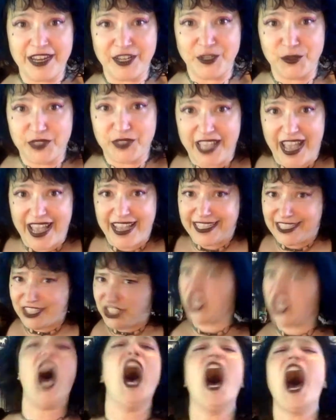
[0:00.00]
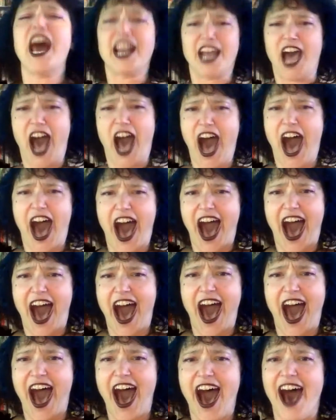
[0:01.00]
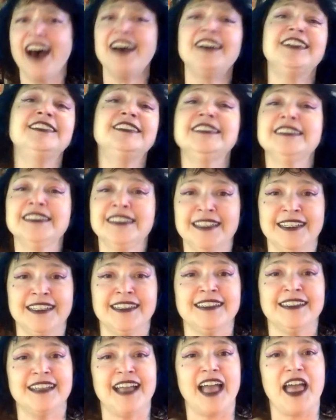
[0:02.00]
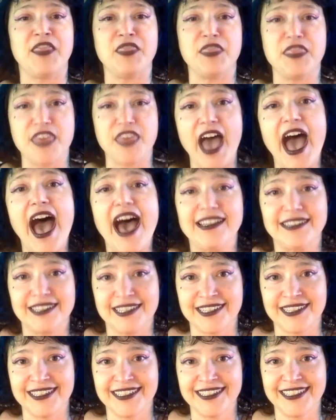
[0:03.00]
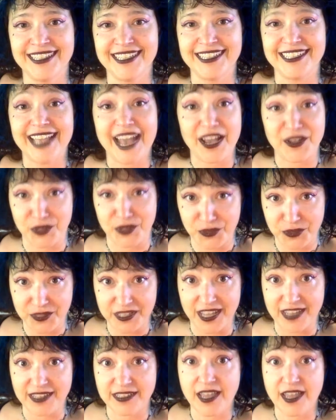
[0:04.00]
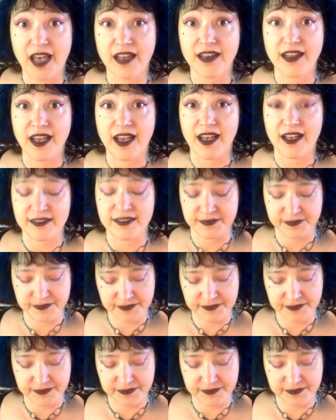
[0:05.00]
you say ta-da! That is how you say ta-da.